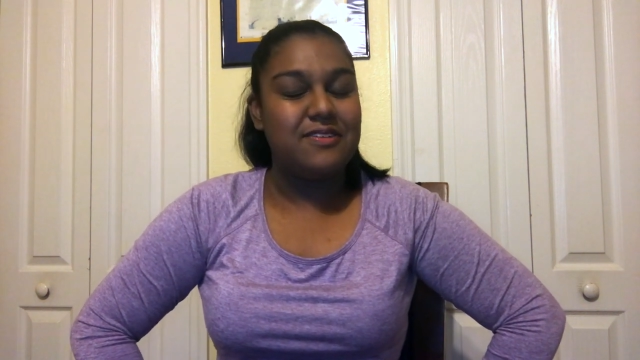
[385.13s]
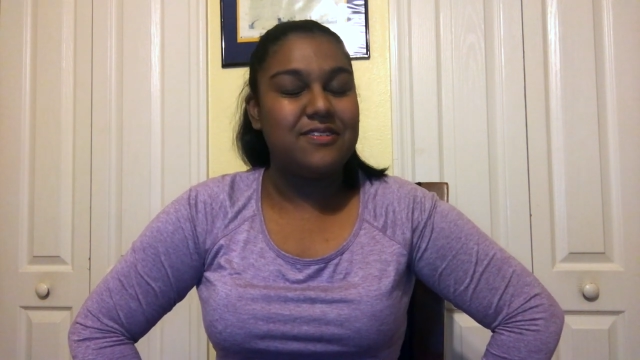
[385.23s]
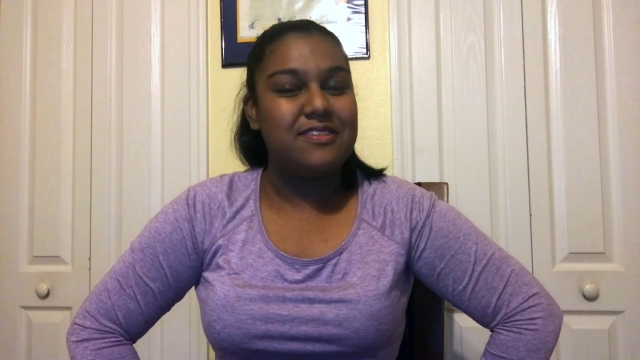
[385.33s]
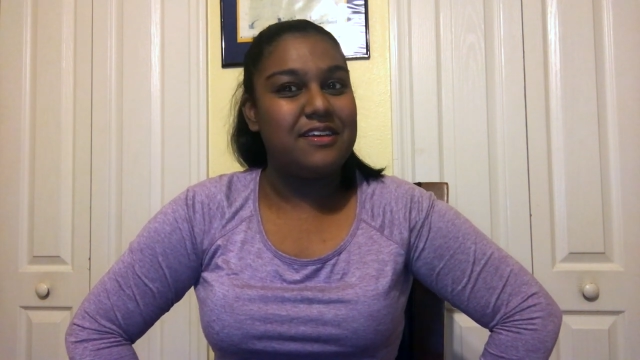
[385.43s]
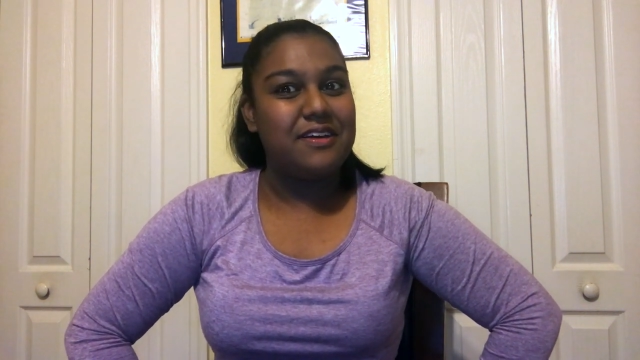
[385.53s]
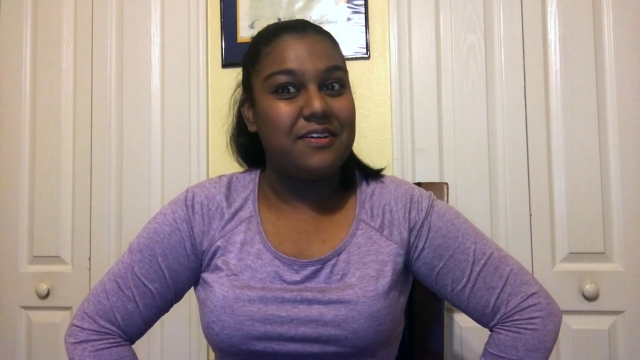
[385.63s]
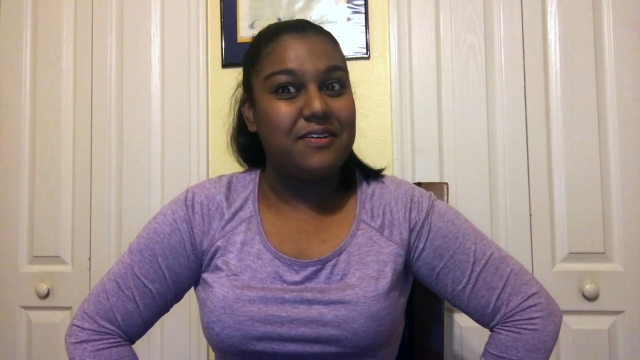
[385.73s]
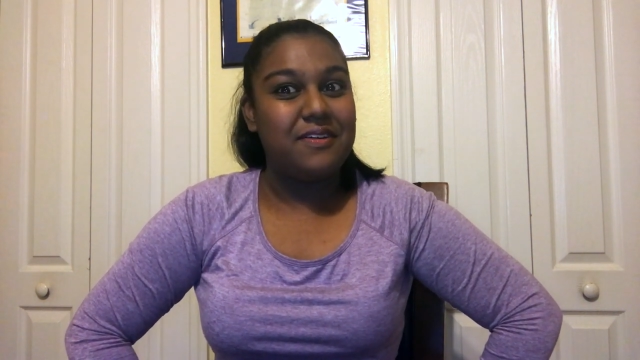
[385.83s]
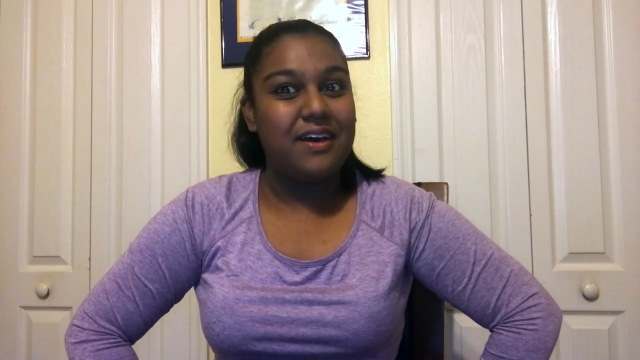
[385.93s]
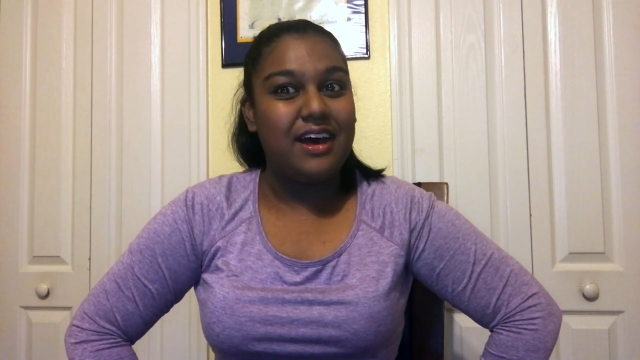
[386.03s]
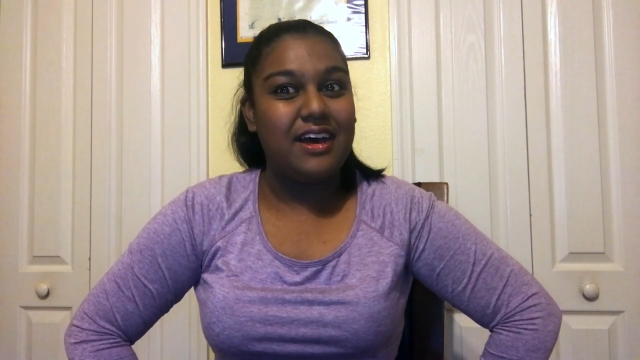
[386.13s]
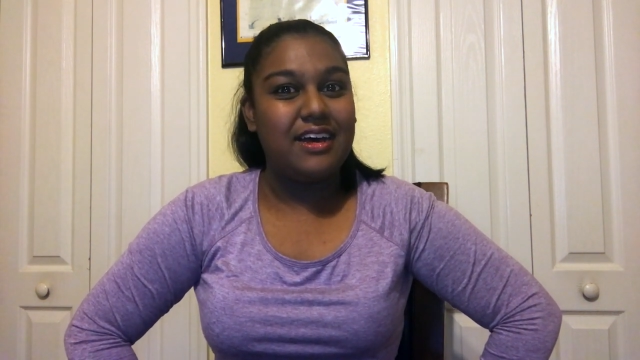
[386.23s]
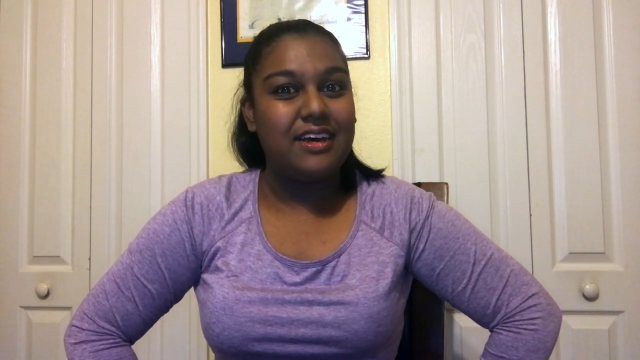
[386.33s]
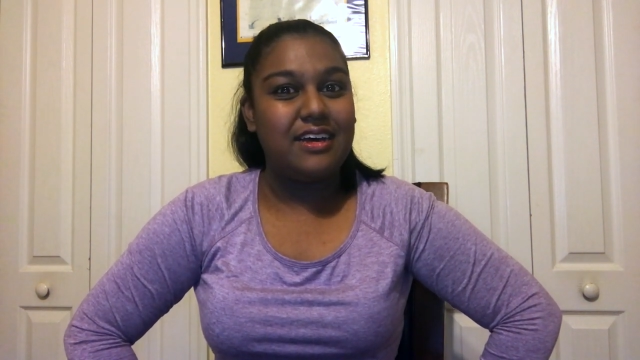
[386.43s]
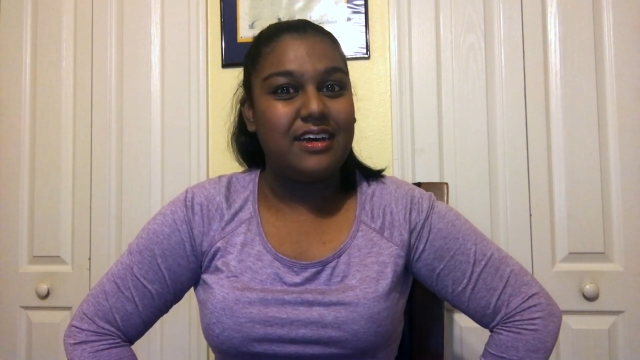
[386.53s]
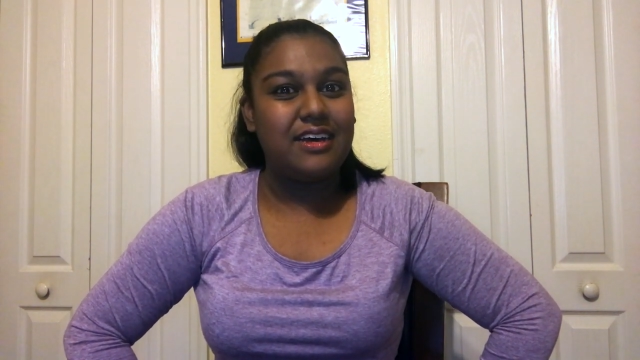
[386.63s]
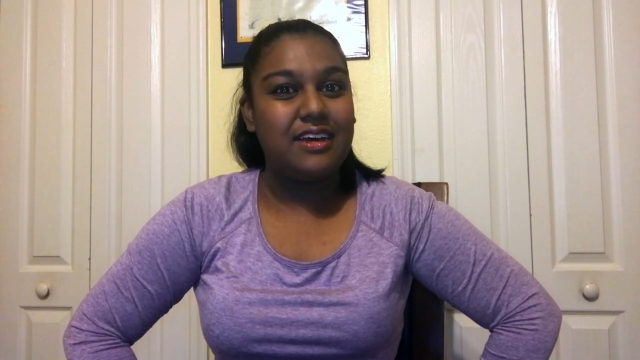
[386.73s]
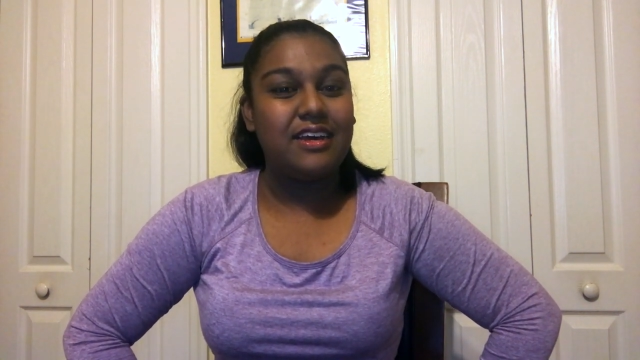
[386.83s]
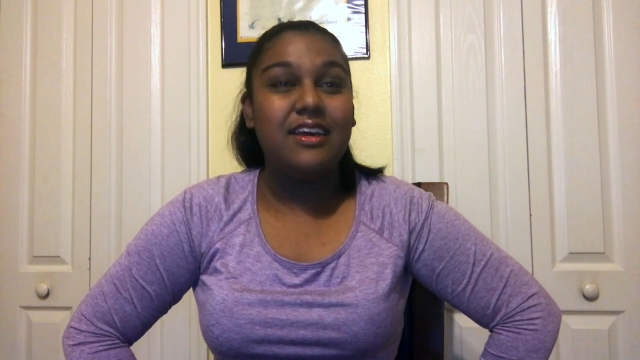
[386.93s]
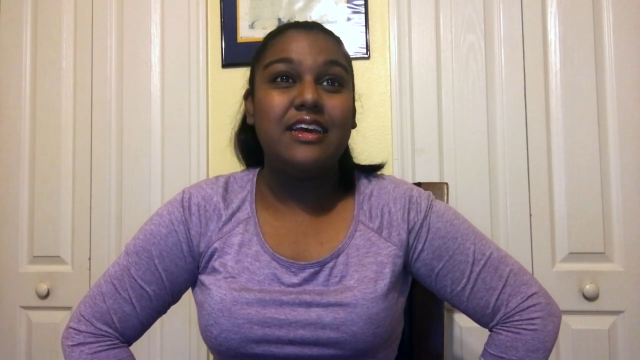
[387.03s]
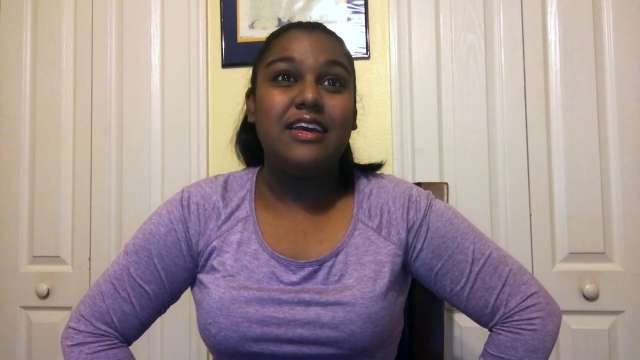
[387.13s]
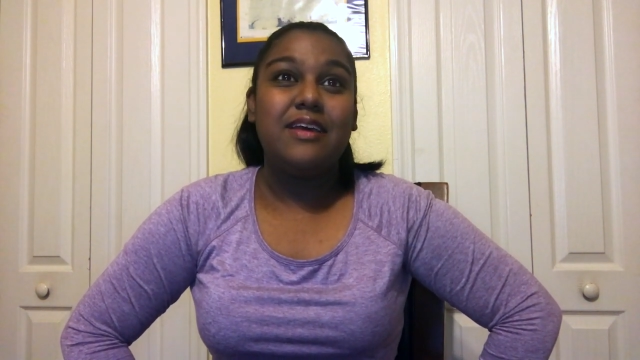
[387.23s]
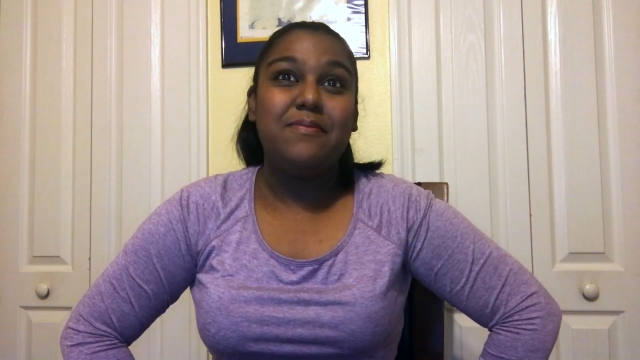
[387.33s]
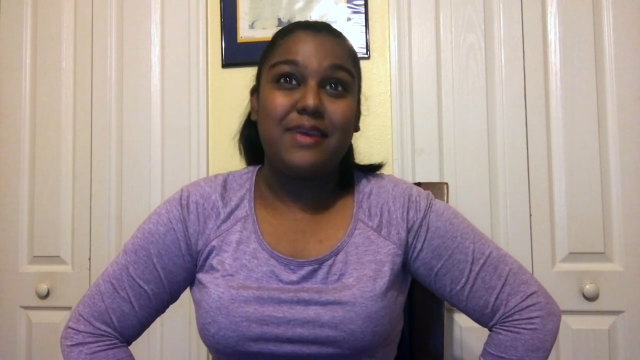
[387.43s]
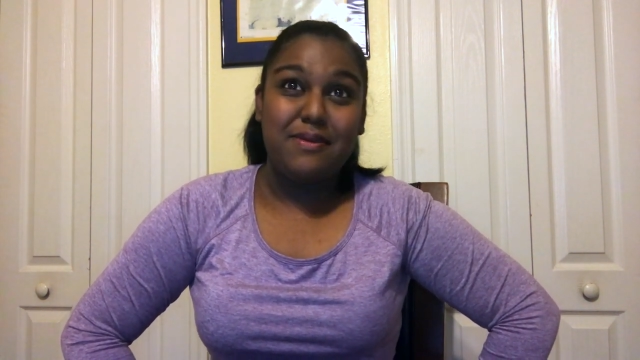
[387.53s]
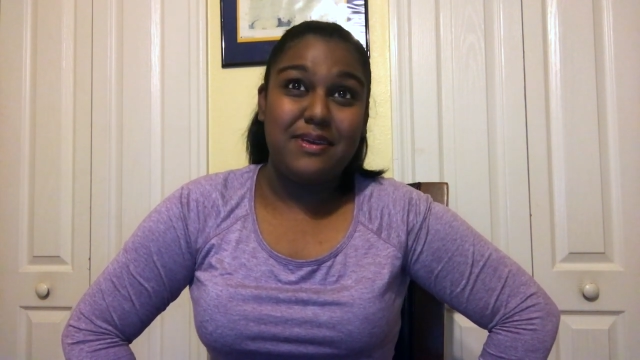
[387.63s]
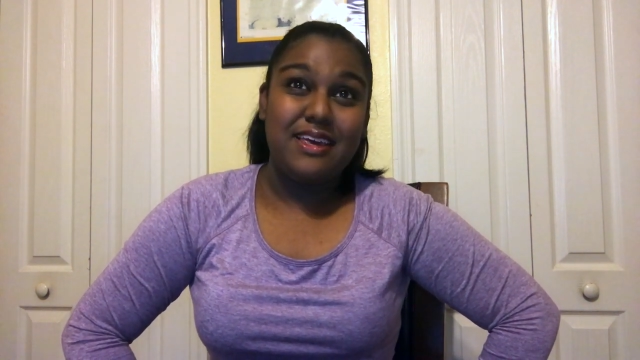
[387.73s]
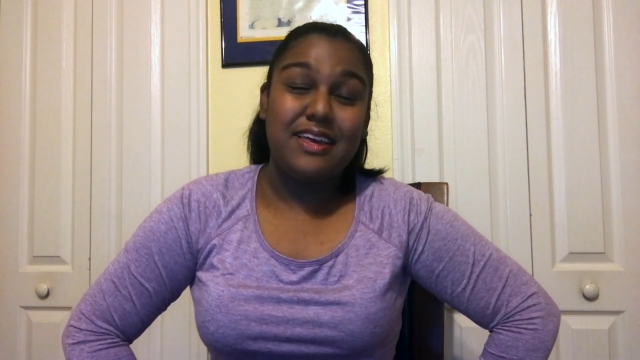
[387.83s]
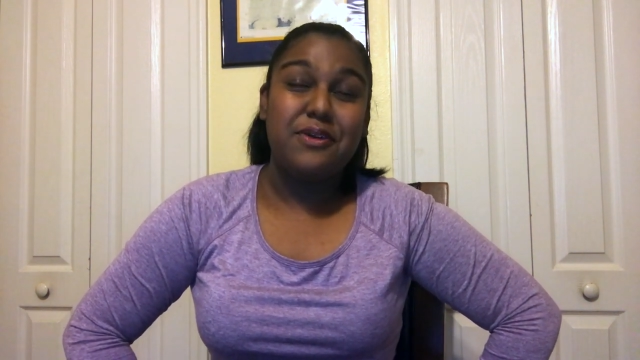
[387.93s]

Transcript: So uh, maybe,